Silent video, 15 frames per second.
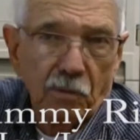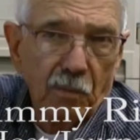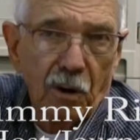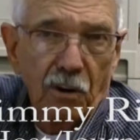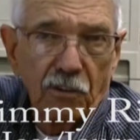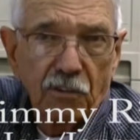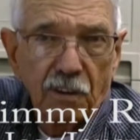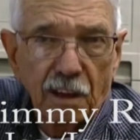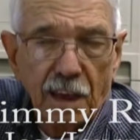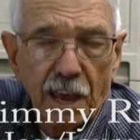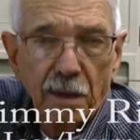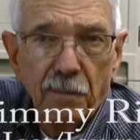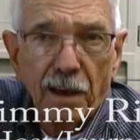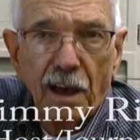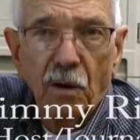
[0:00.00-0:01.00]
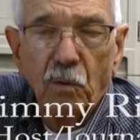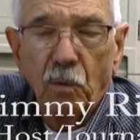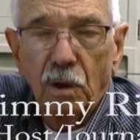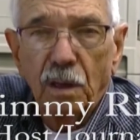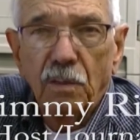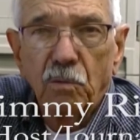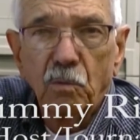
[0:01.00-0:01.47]
Marston came out
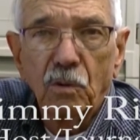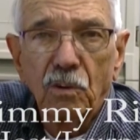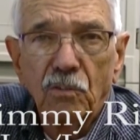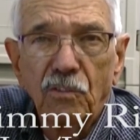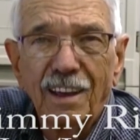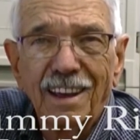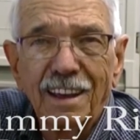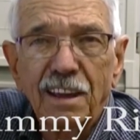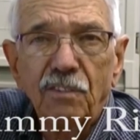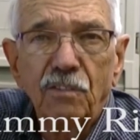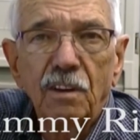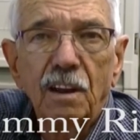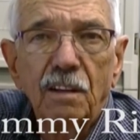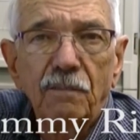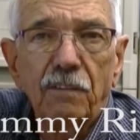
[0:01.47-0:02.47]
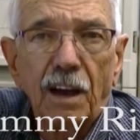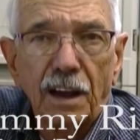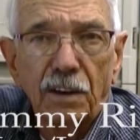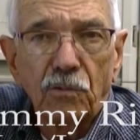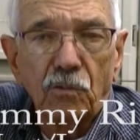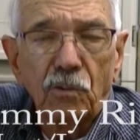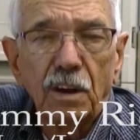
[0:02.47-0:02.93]
with was that he's an advisor.